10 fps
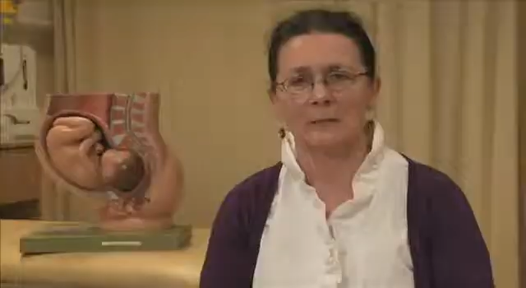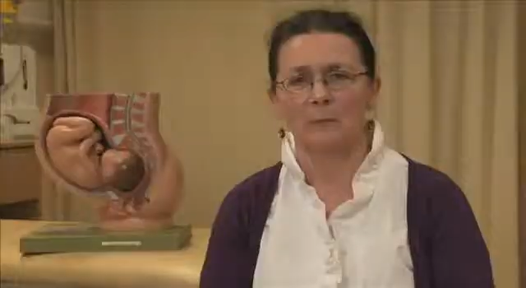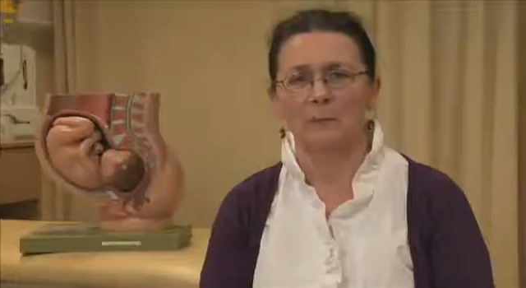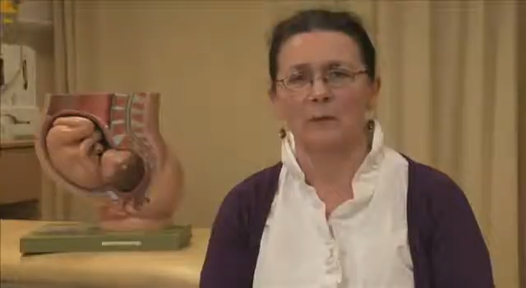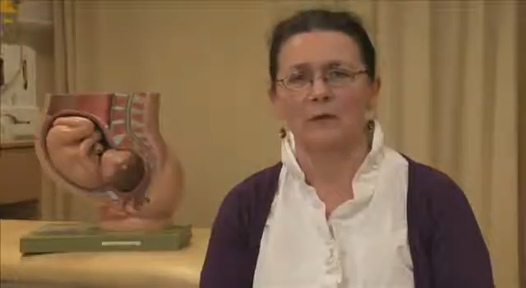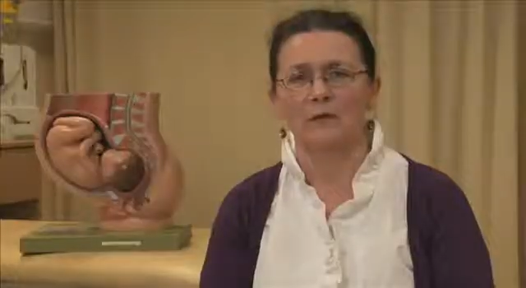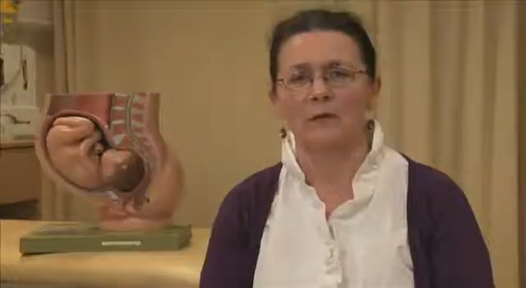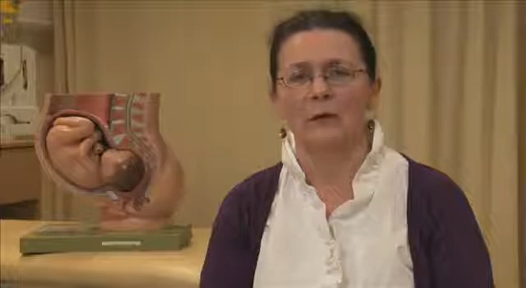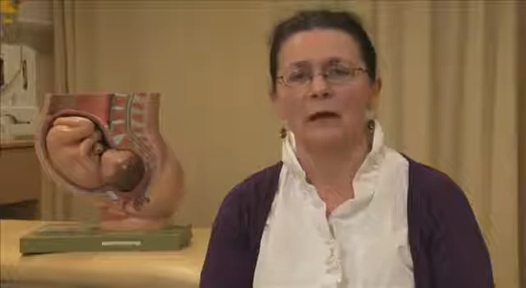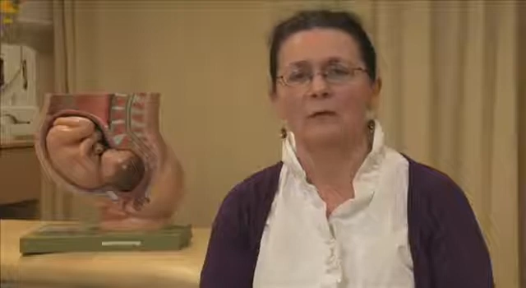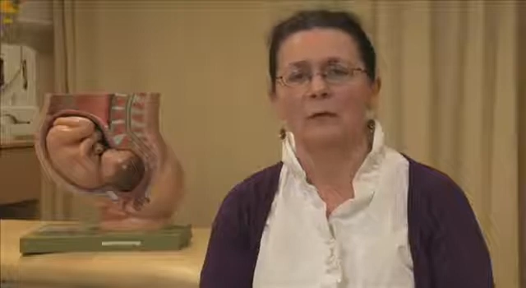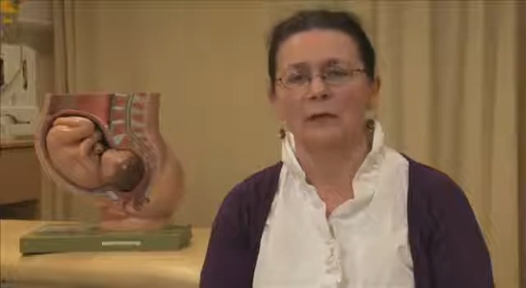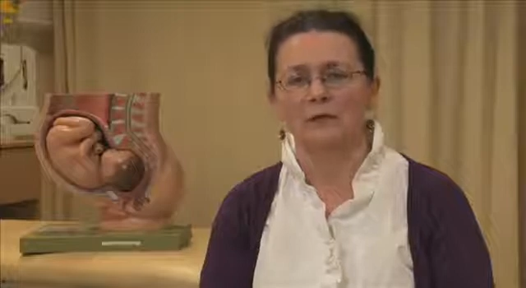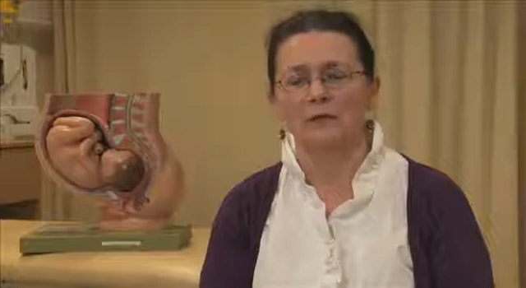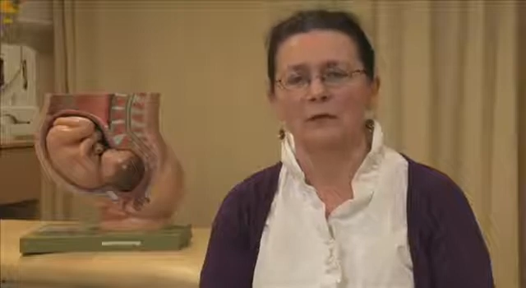like blood pressure
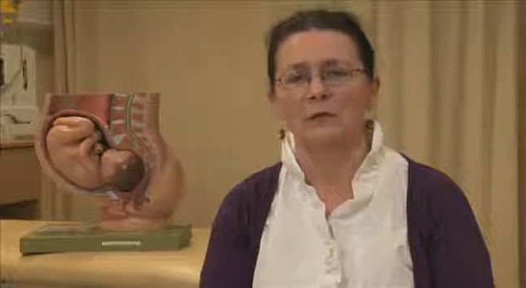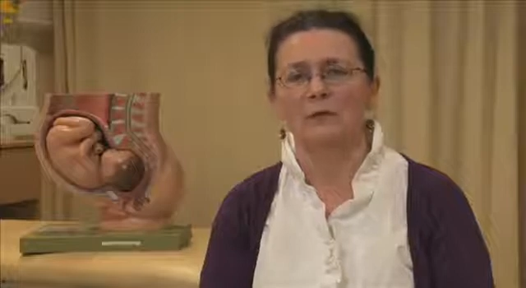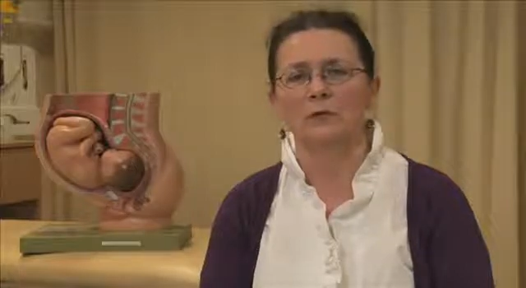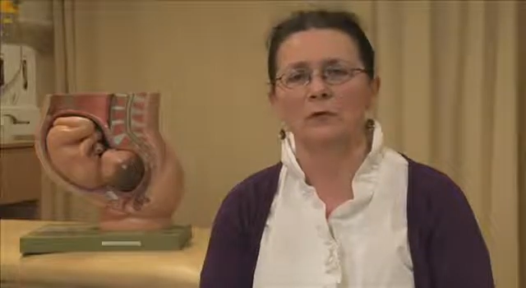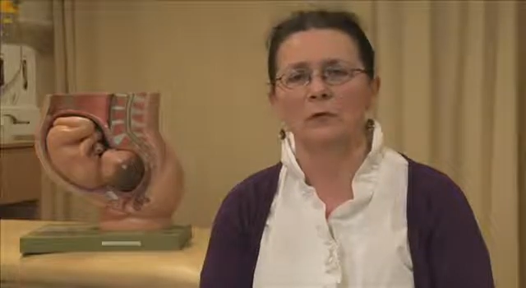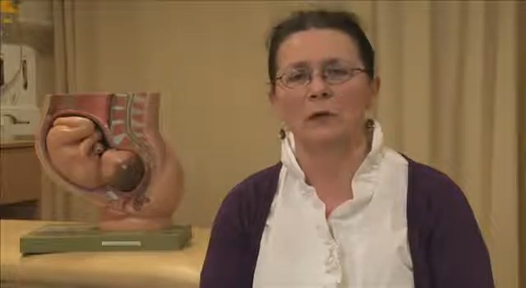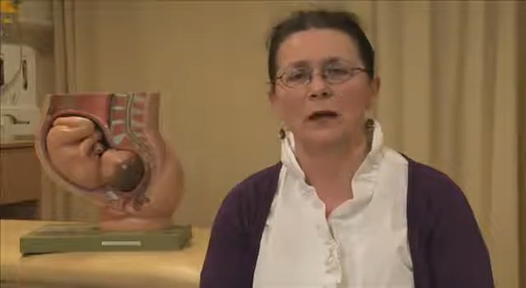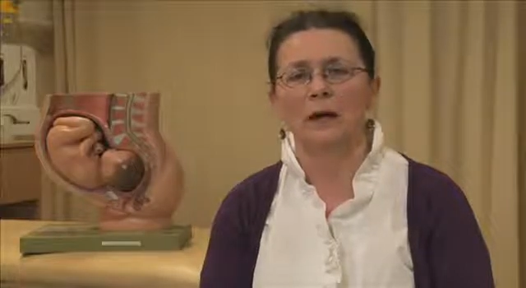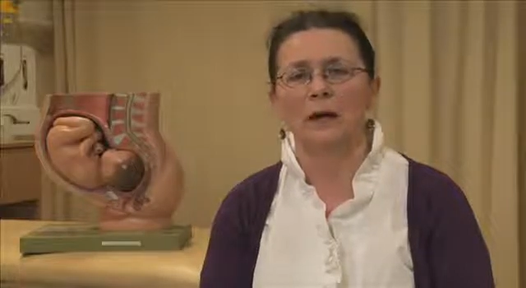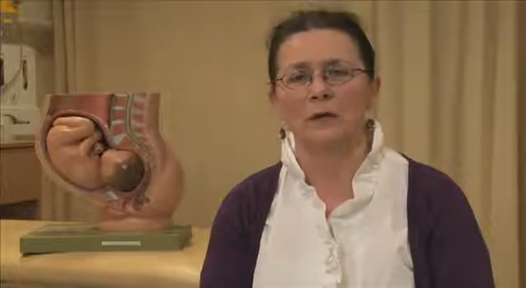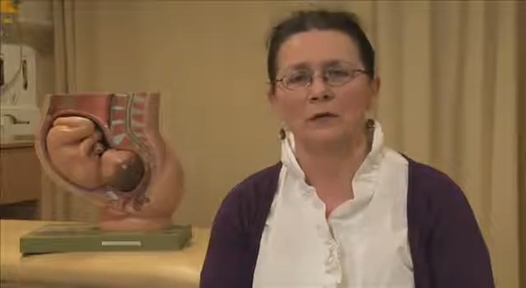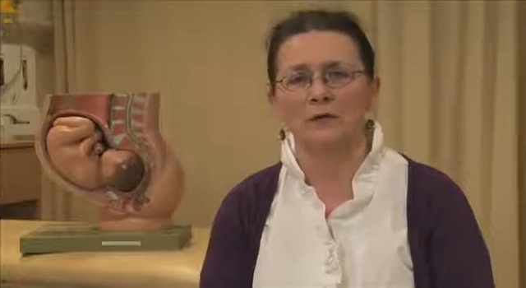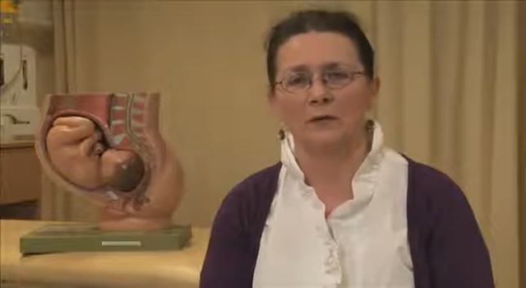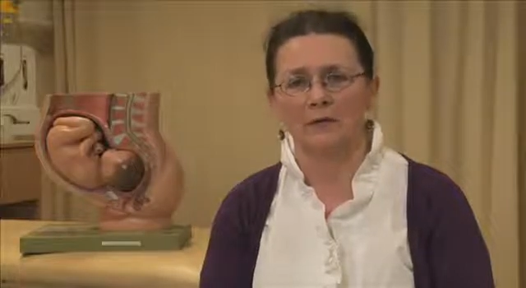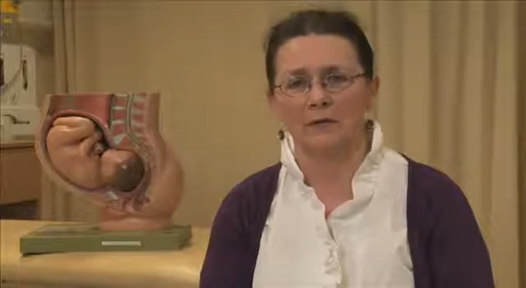right through to how
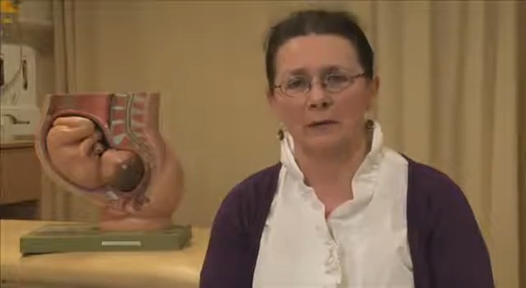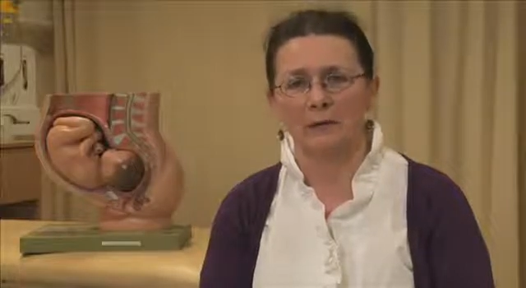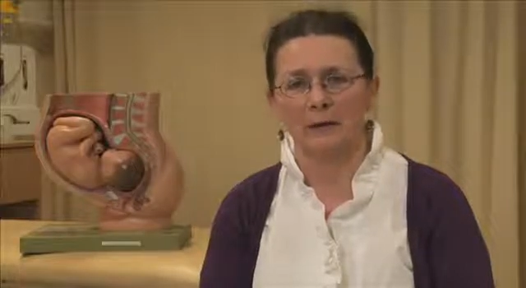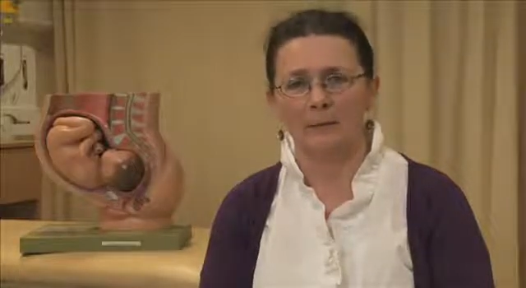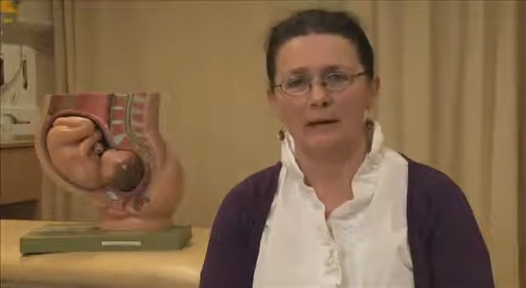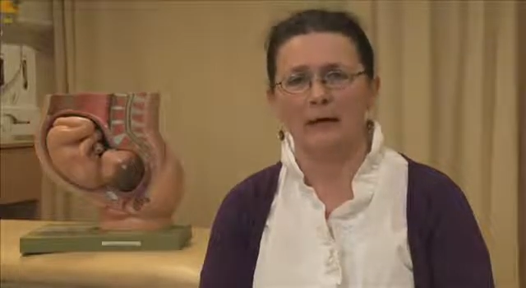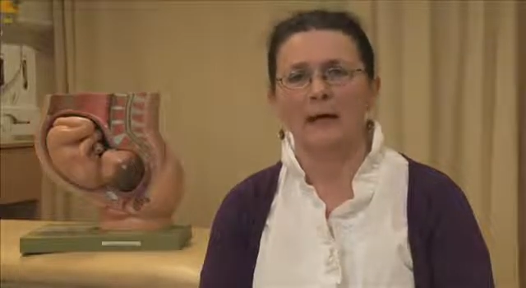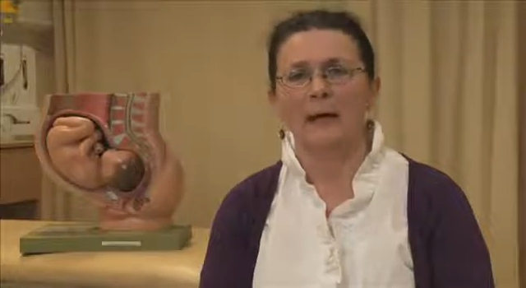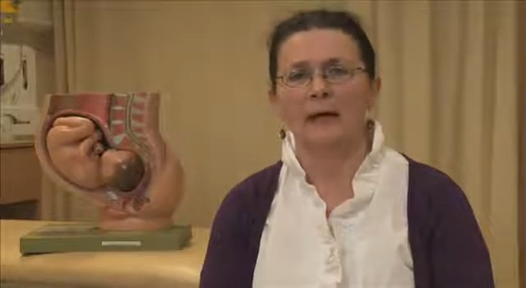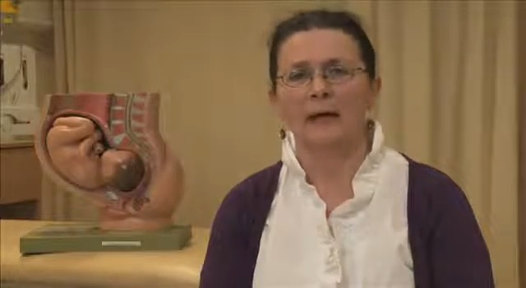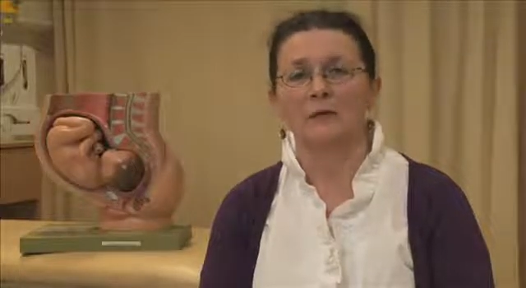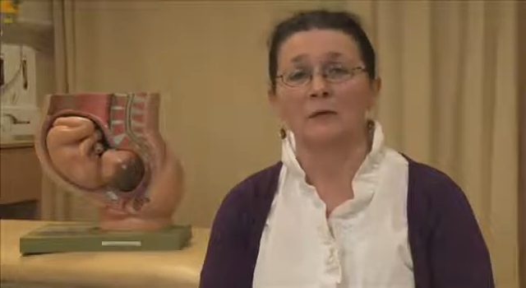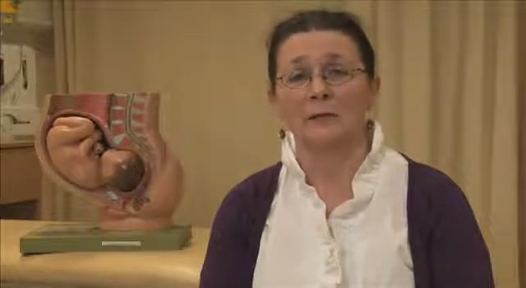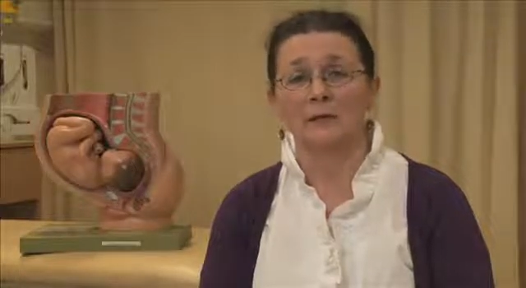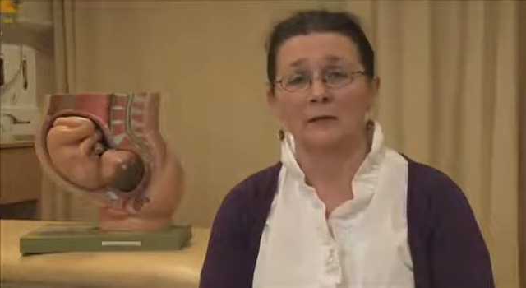to deliver a baby and how
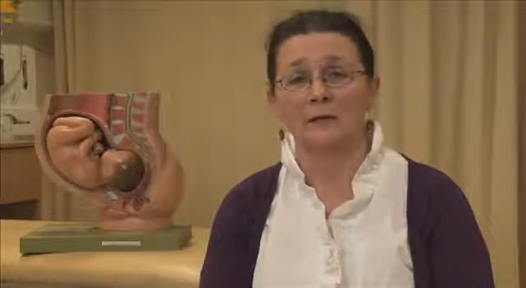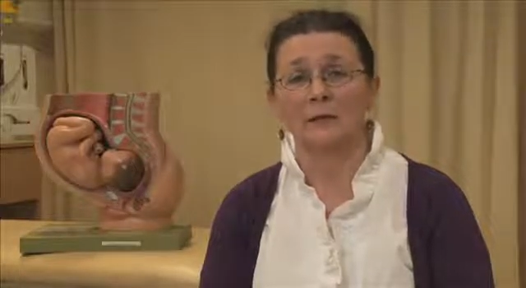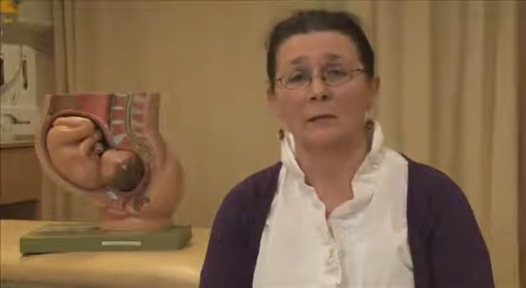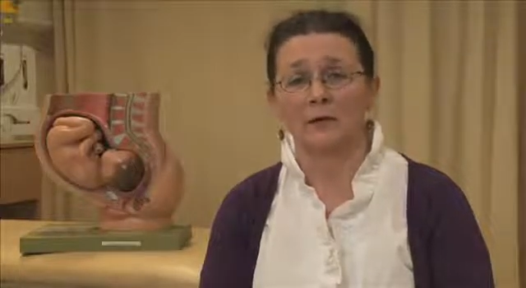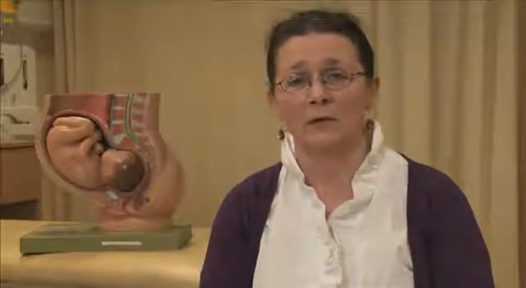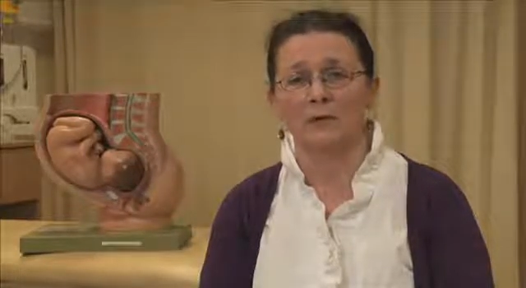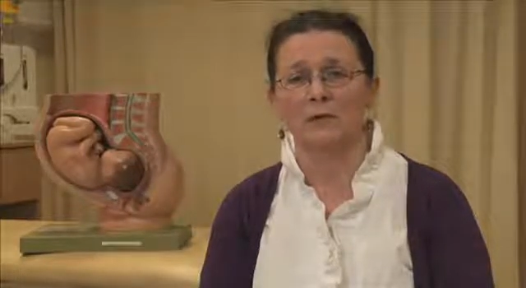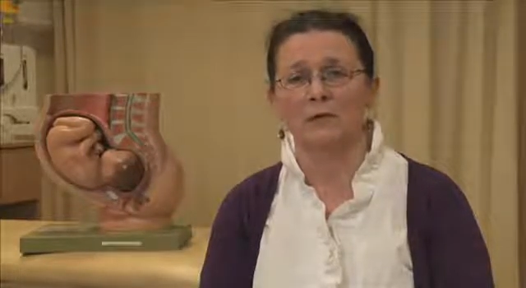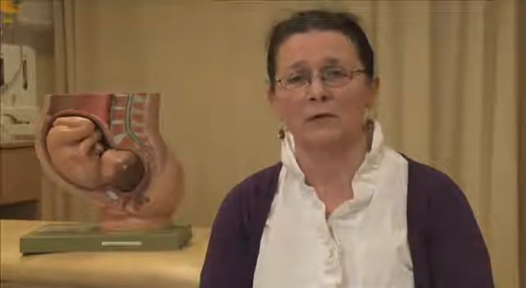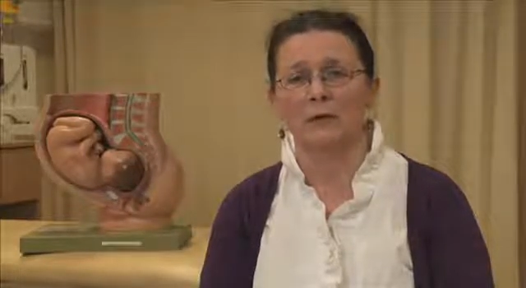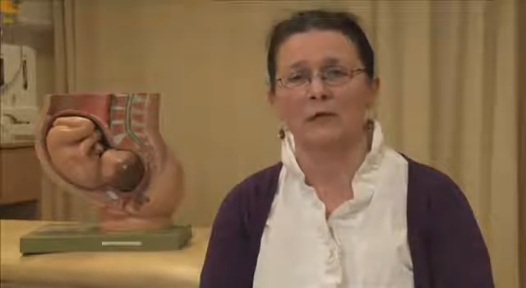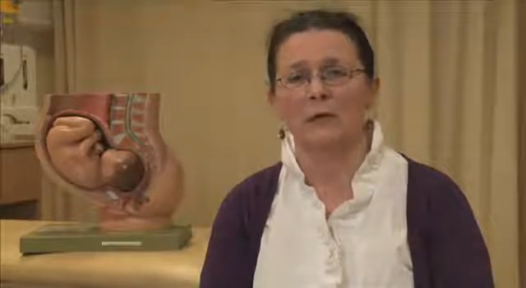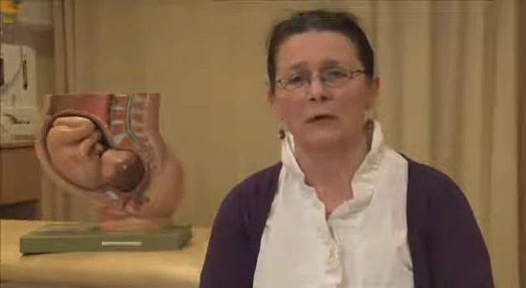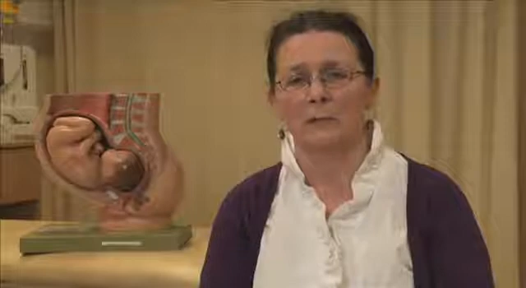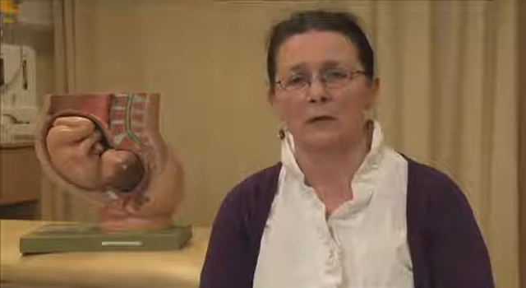to assist a mother during
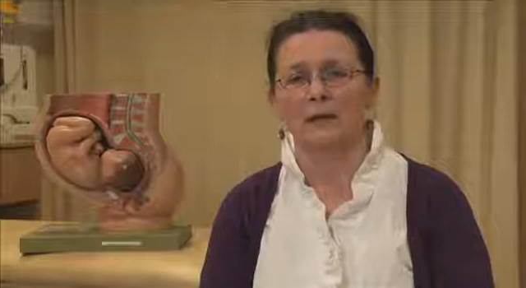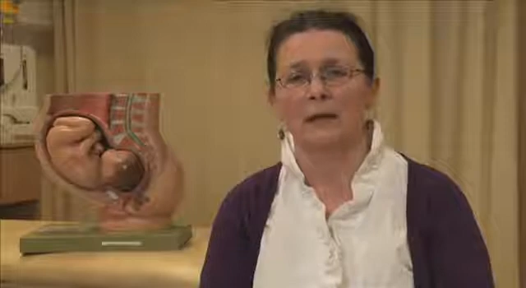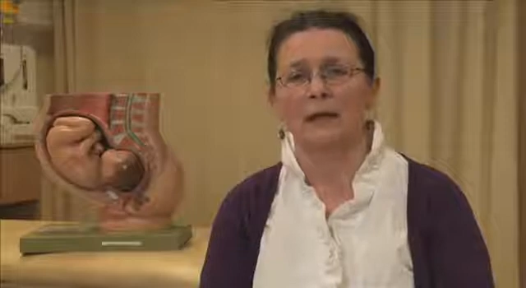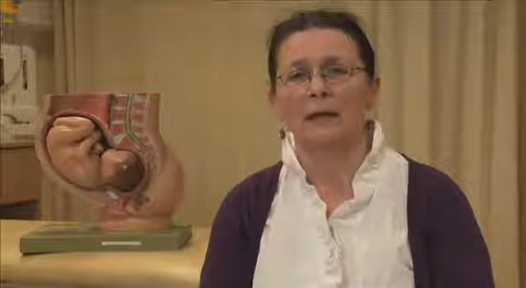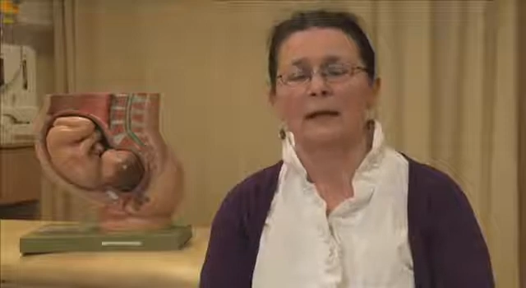childbirth.